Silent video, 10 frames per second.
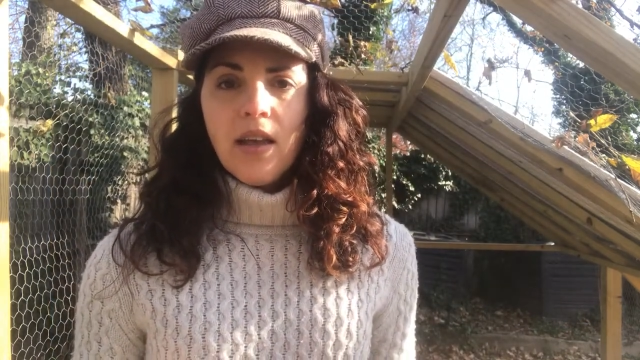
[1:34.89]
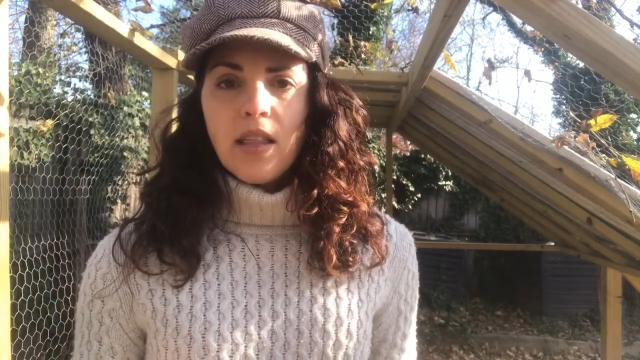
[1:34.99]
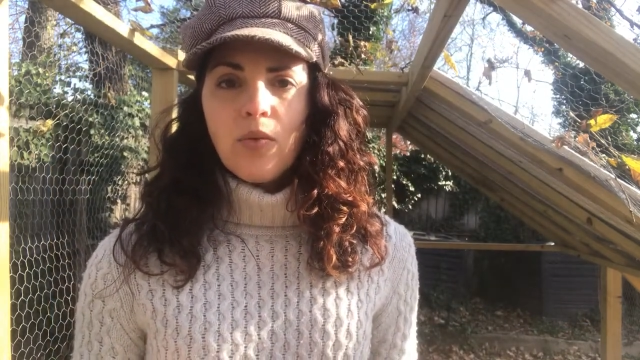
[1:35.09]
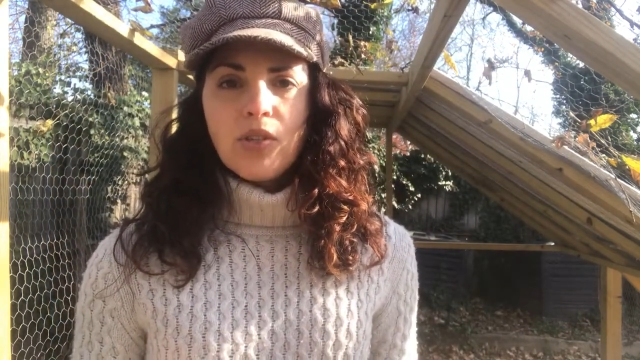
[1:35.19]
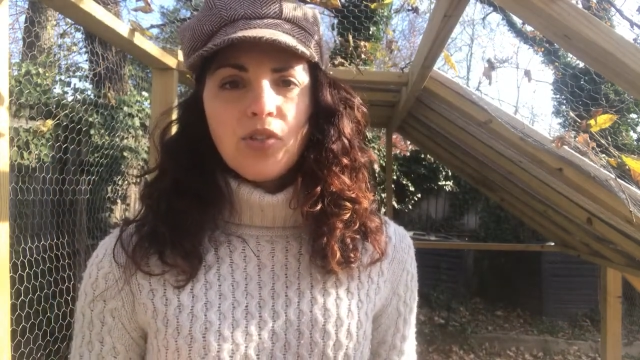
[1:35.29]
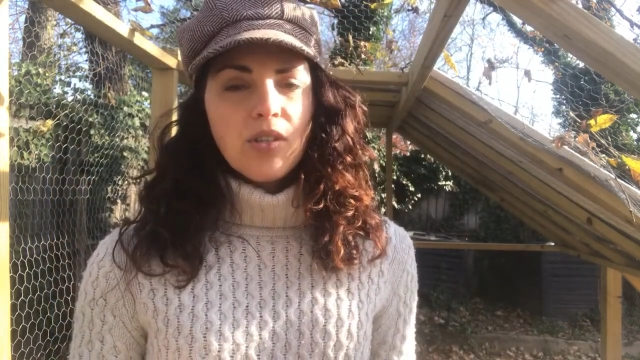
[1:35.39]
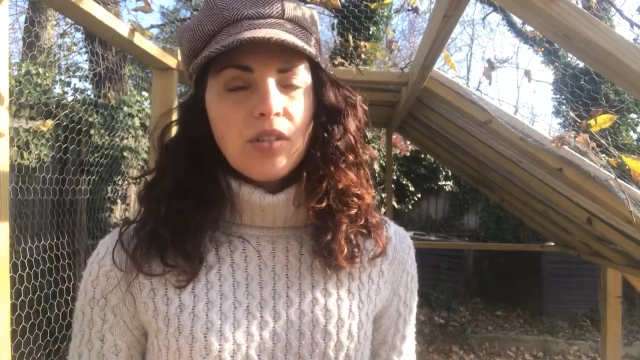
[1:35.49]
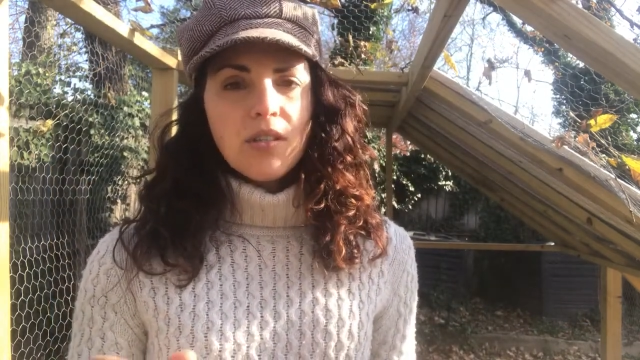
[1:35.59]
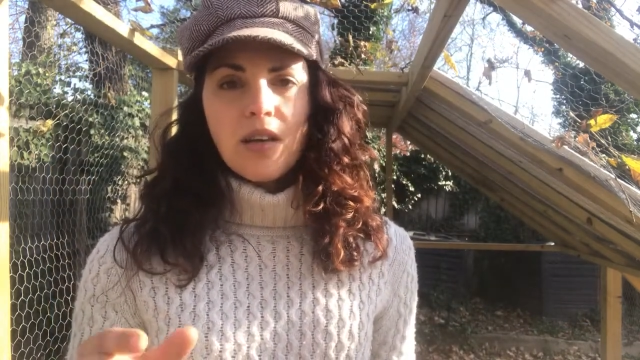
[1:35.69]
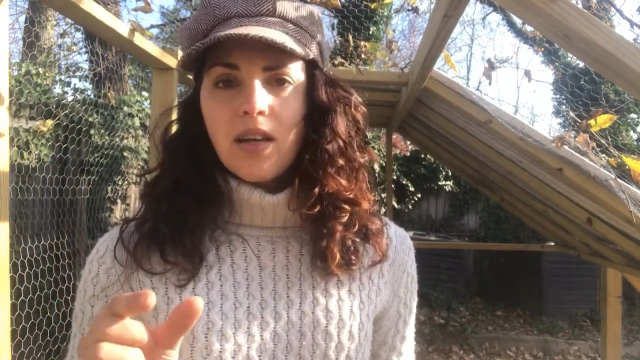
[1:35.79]
There was
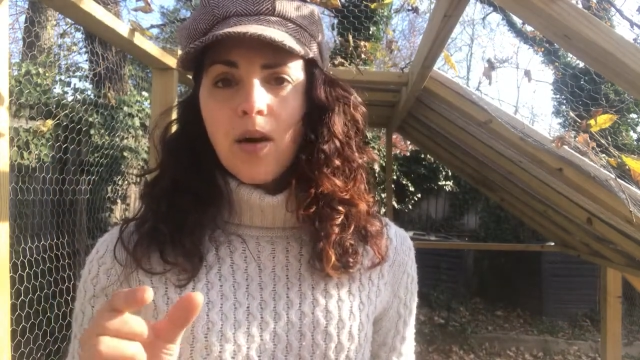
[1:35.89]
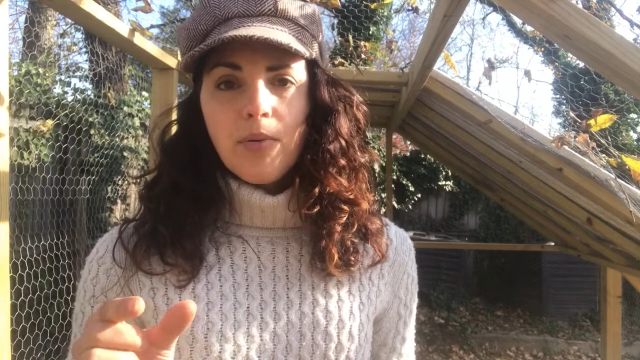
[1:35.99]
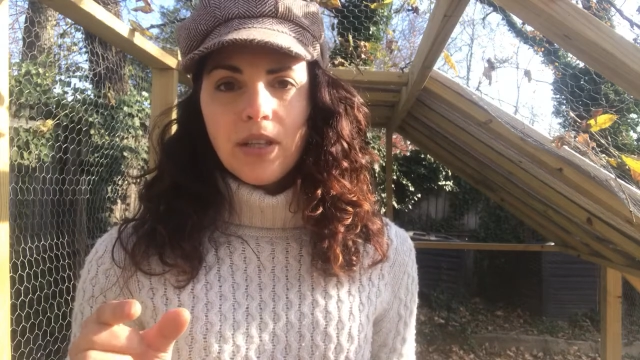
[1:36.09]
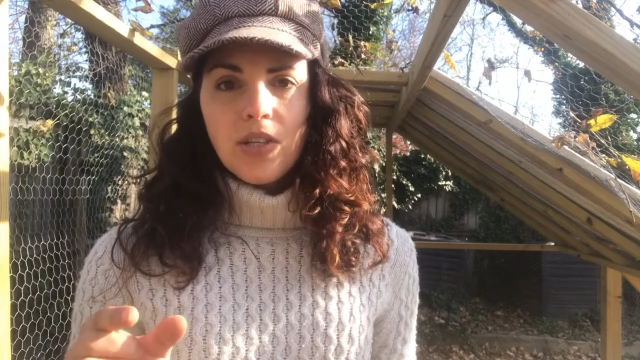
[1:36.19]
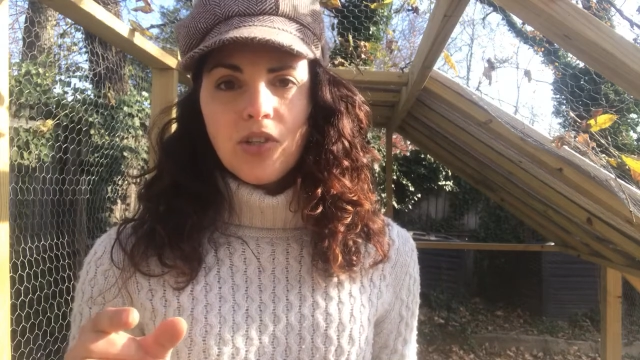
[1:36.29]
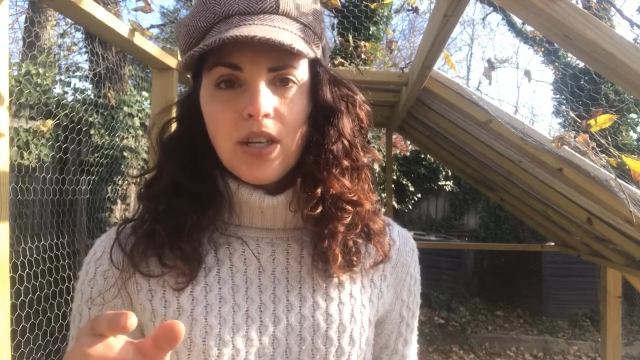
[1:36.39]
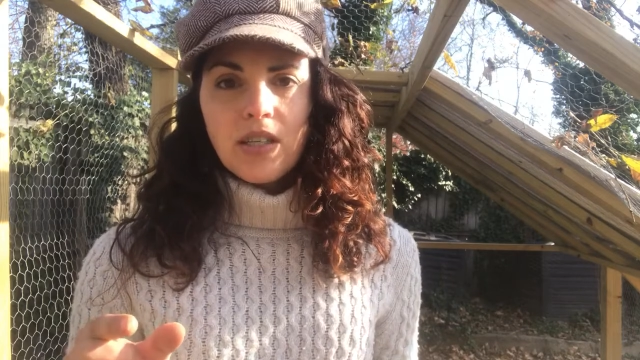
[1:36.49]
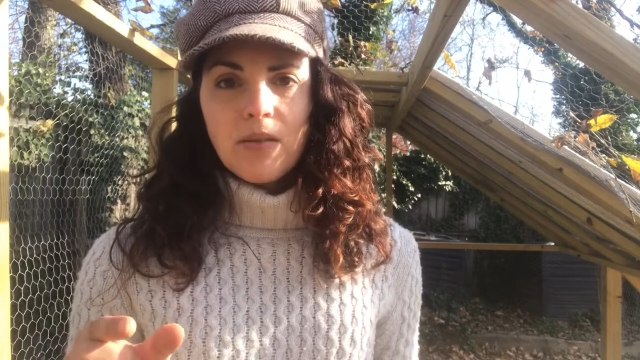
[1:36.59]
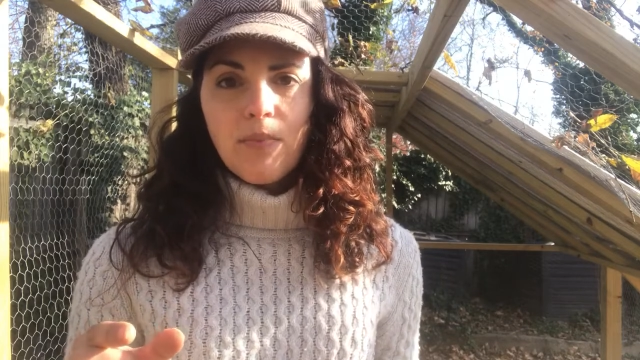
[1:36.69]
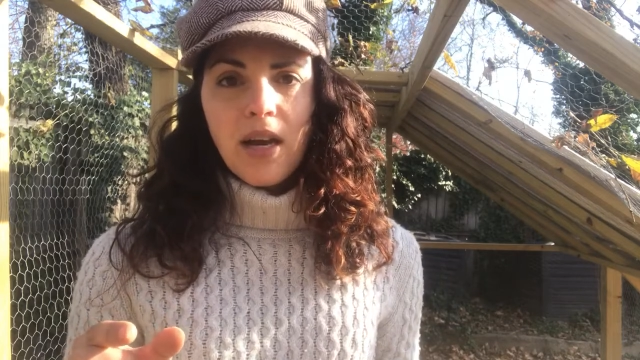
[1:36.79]
just a couple
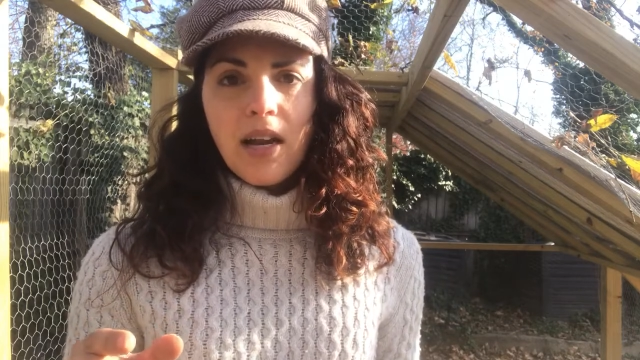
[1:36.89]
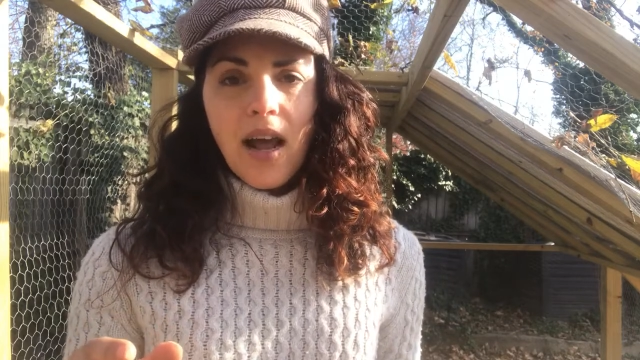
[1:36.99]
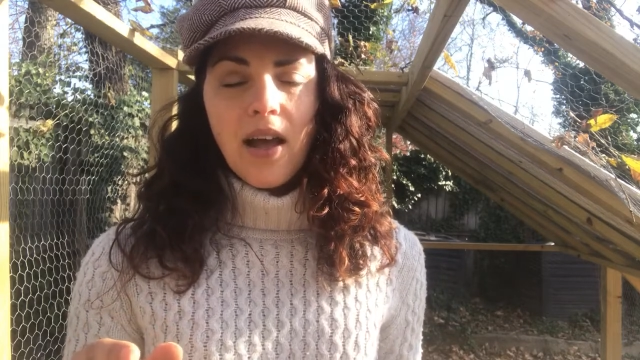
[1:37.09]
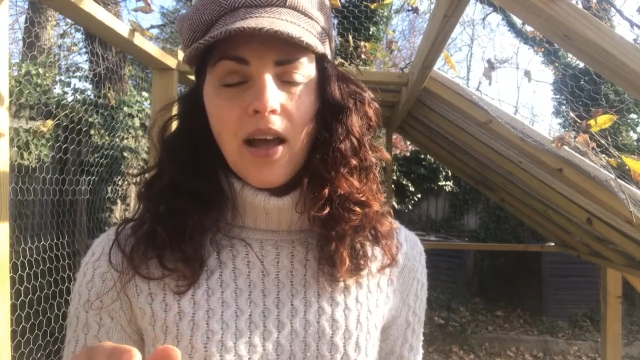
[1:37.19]
inches, but